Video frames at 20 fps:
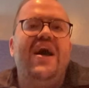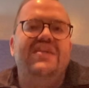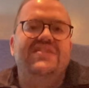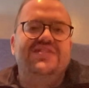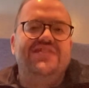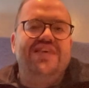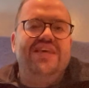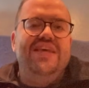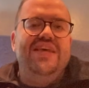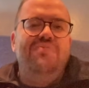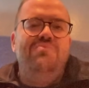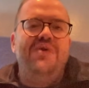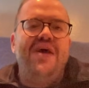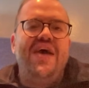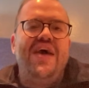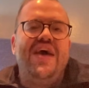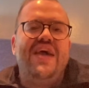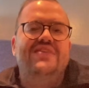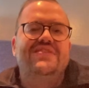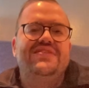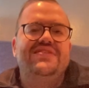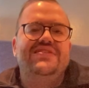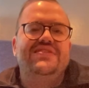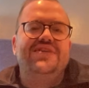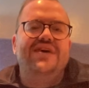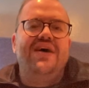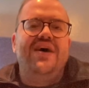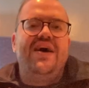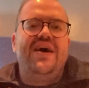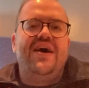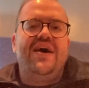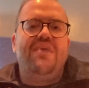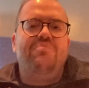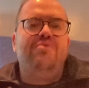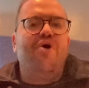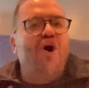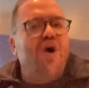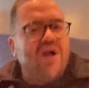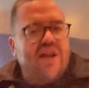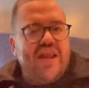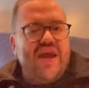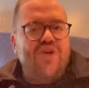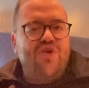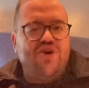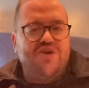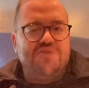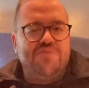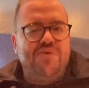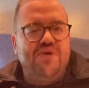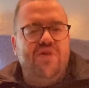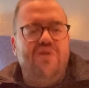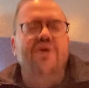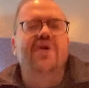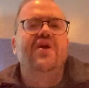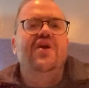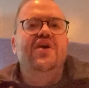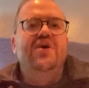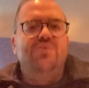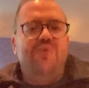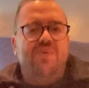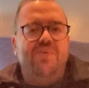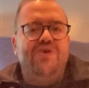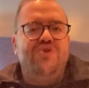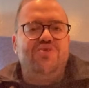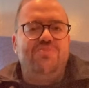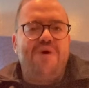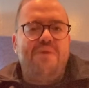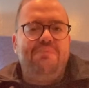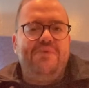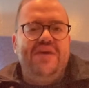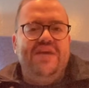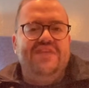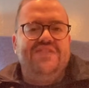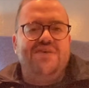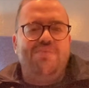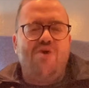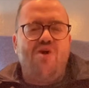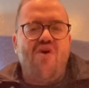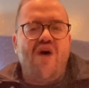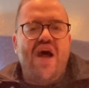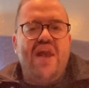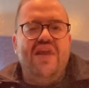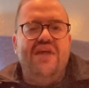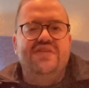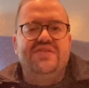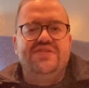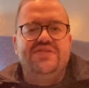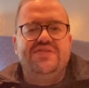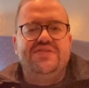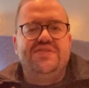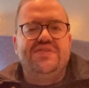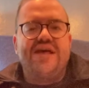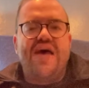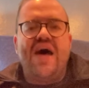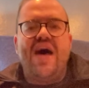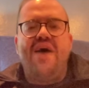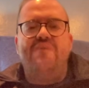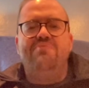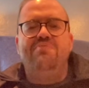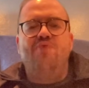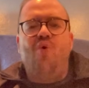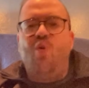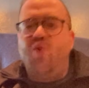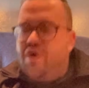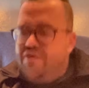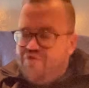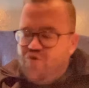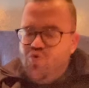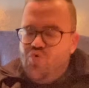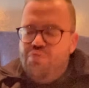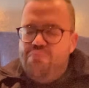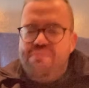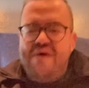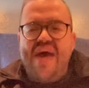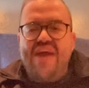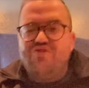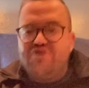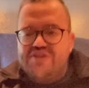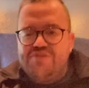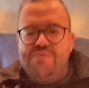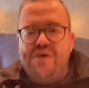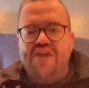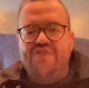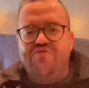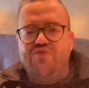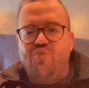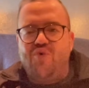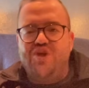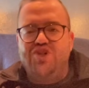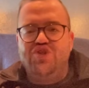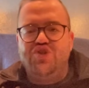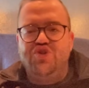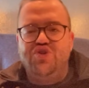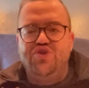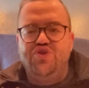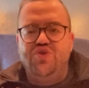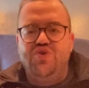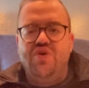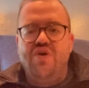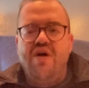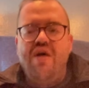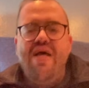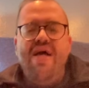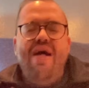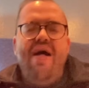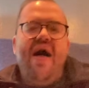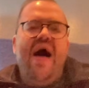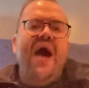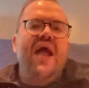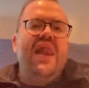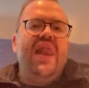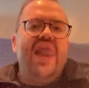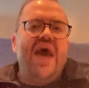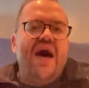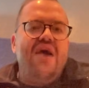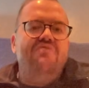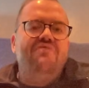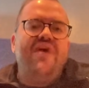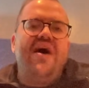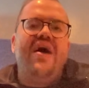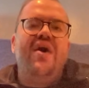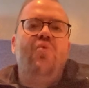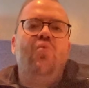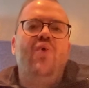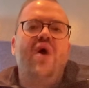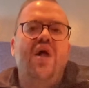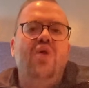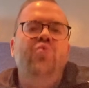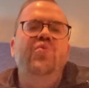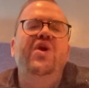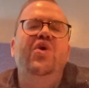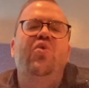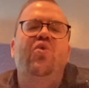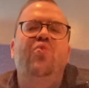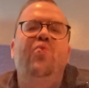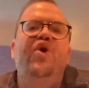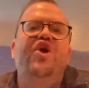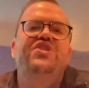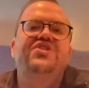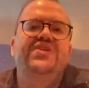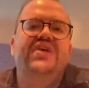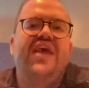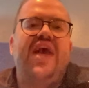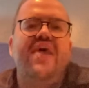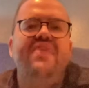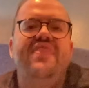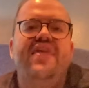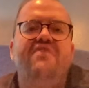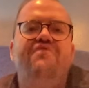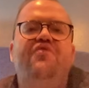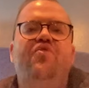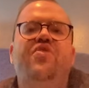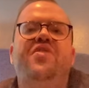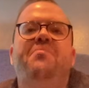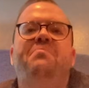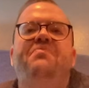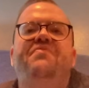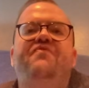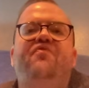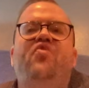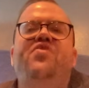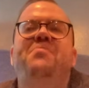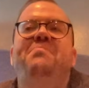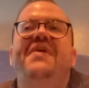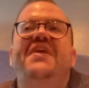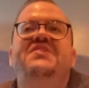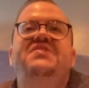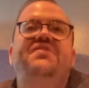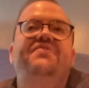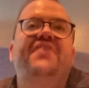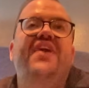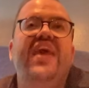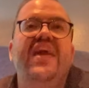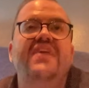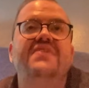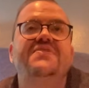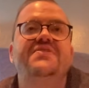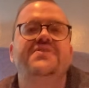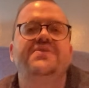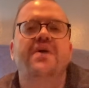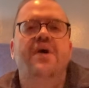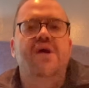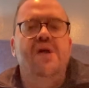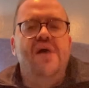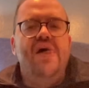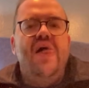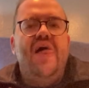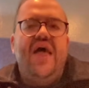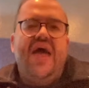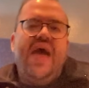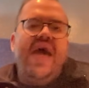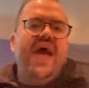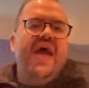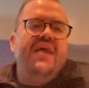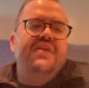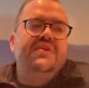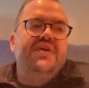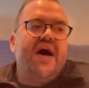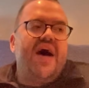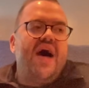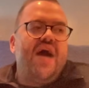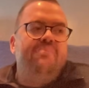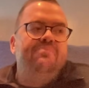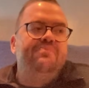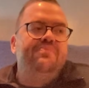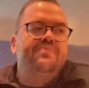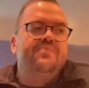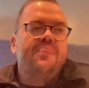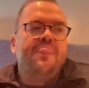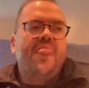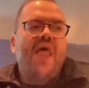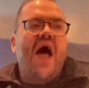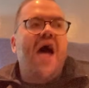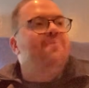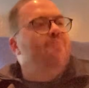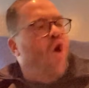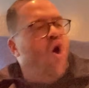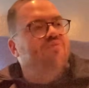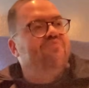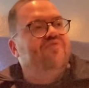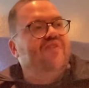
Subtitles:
team at Park Lane Hospital, where we do my peds MRI lists. All of you, mad respect for what you do. I love how well we all work together for the best of kids. And I'm hopefully